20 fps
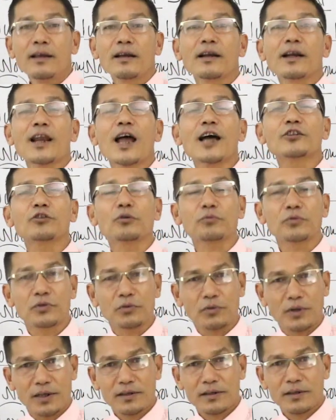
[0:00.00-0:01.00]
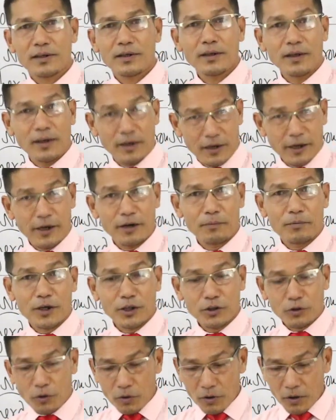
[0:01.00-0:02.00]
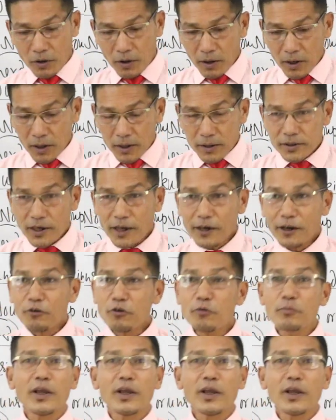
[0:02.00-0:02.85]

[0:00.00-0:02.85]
class of students. Sanaro